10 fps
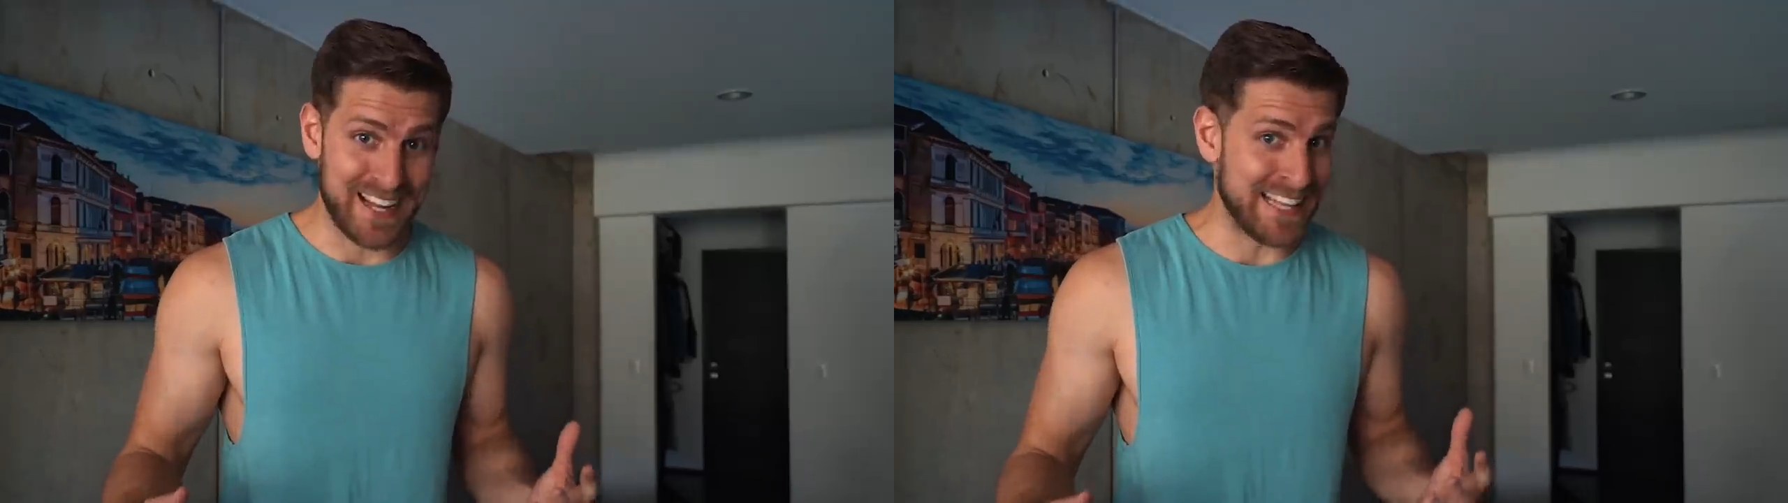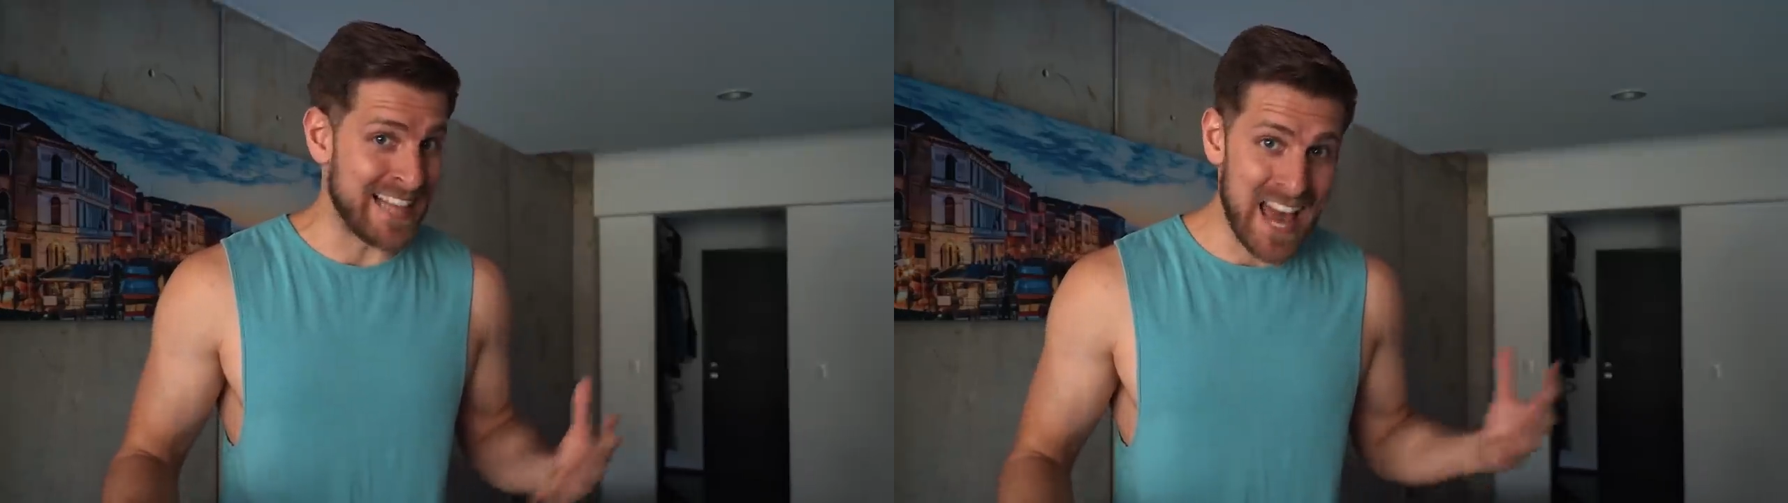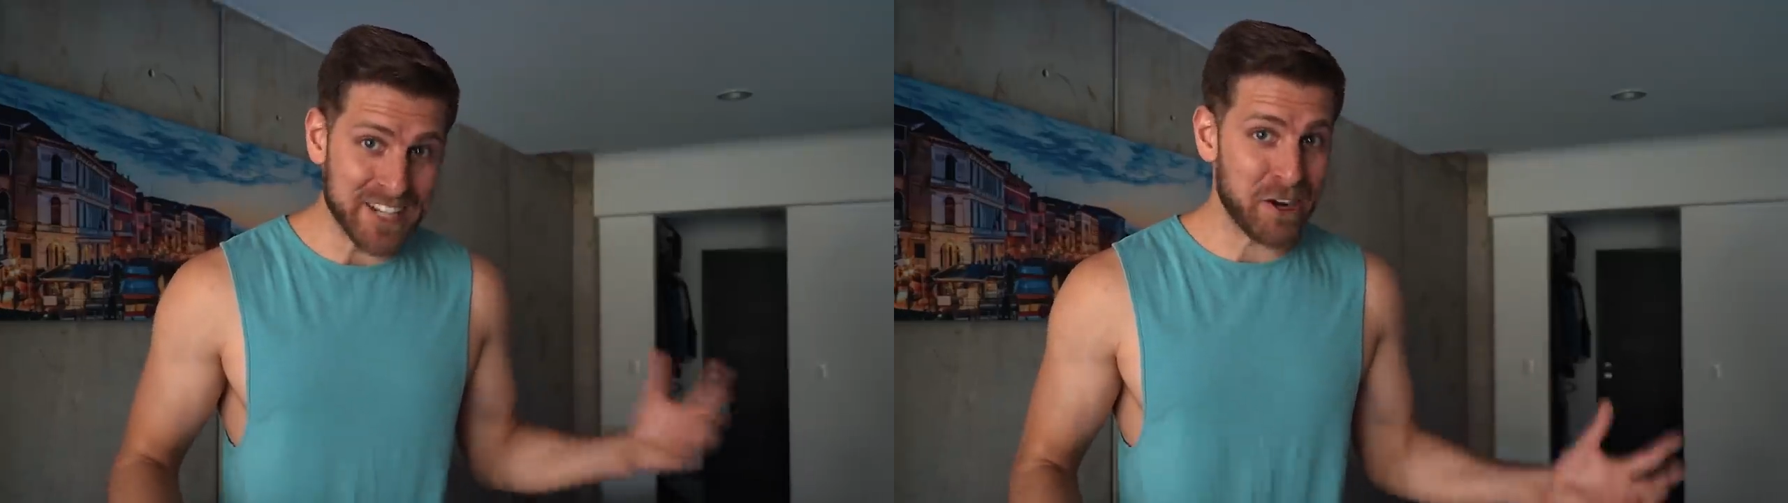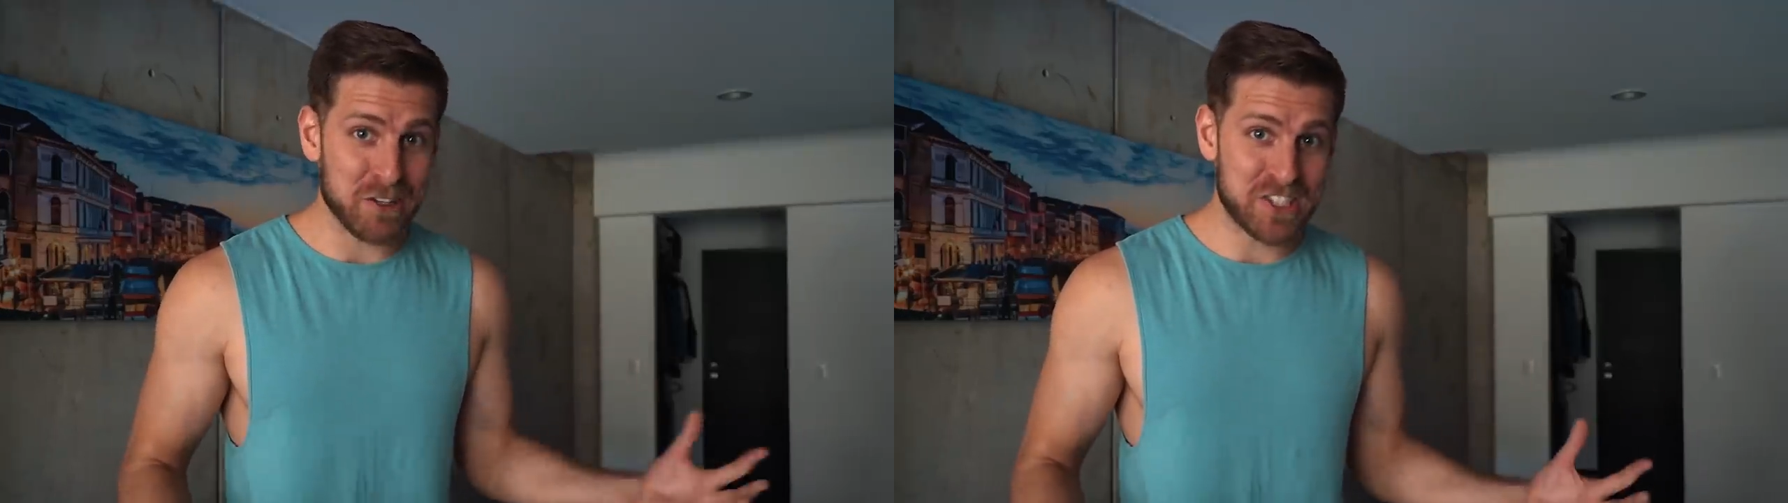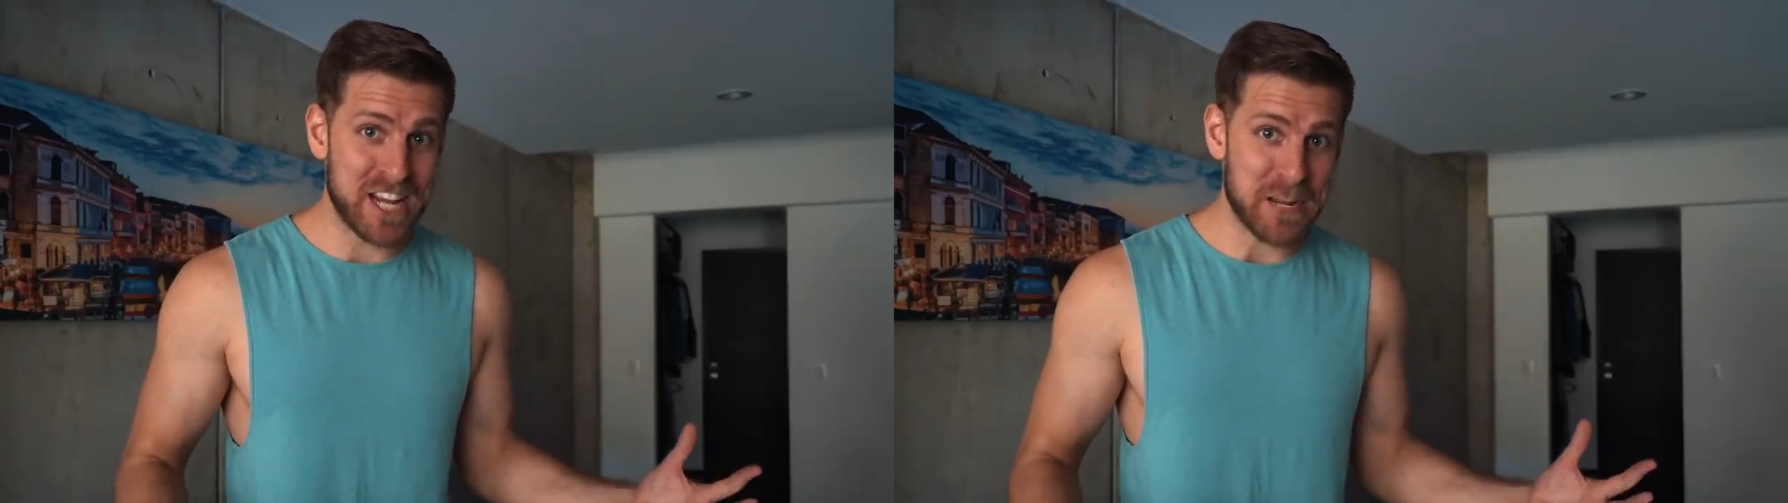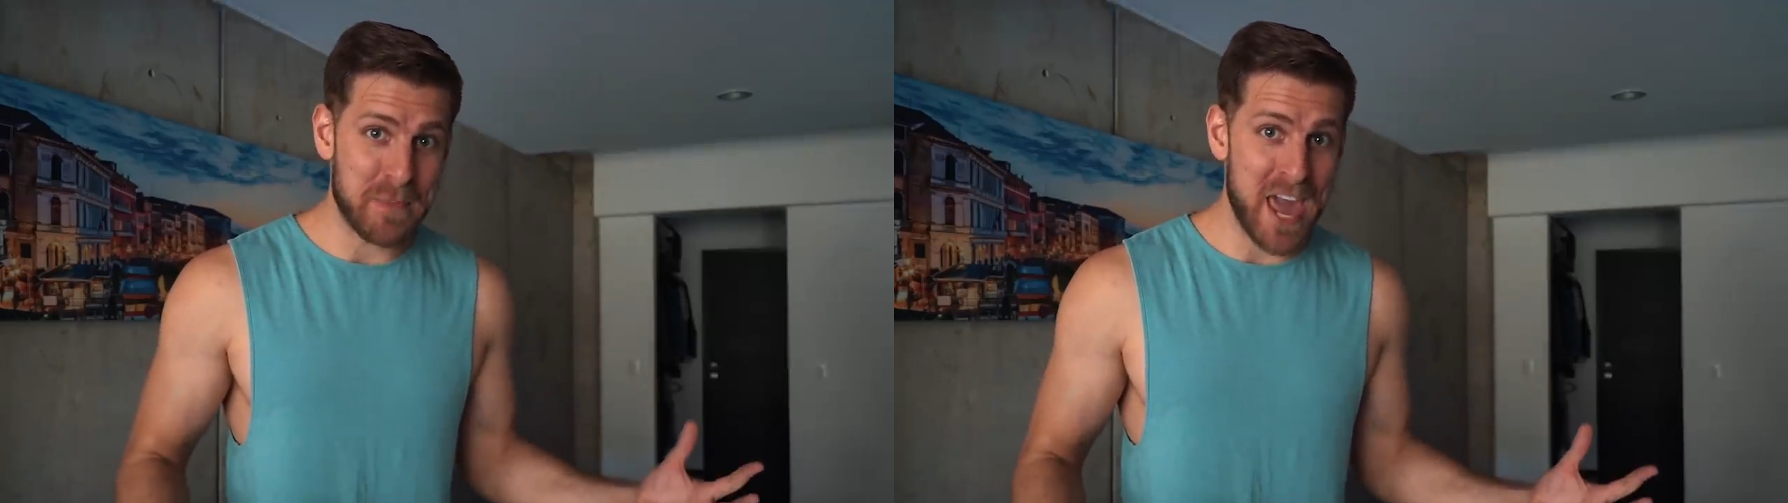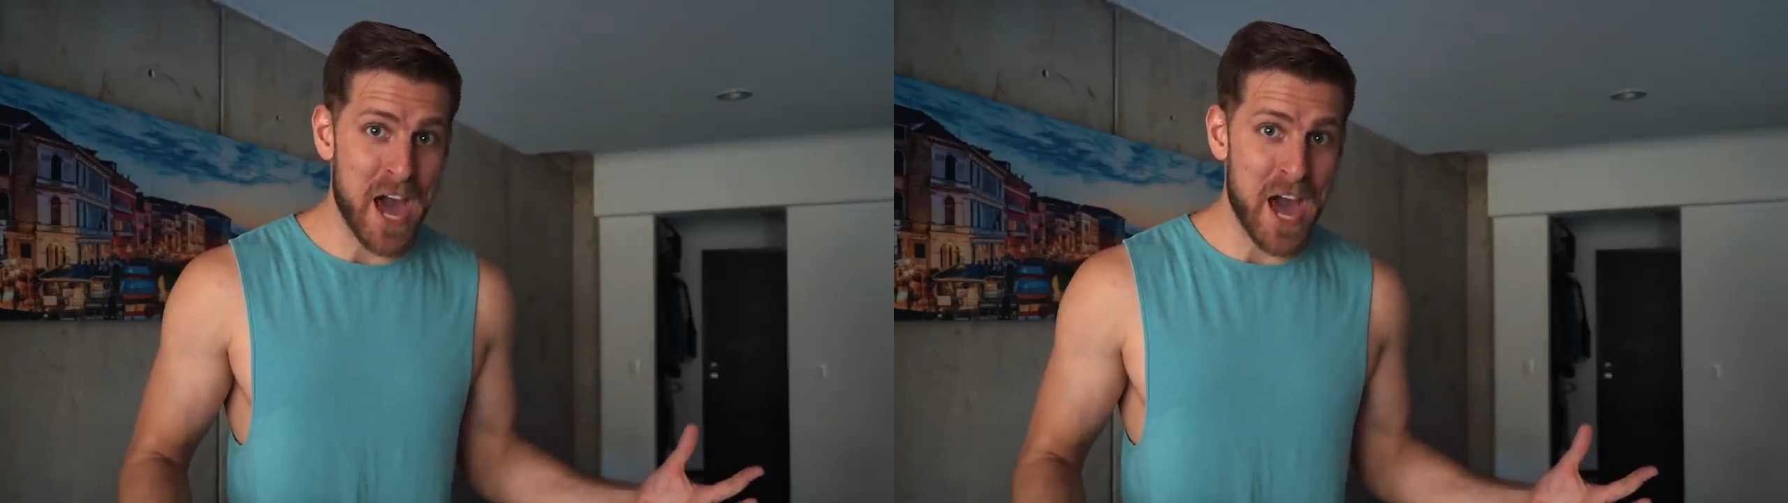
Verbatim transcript: a lot of girls check me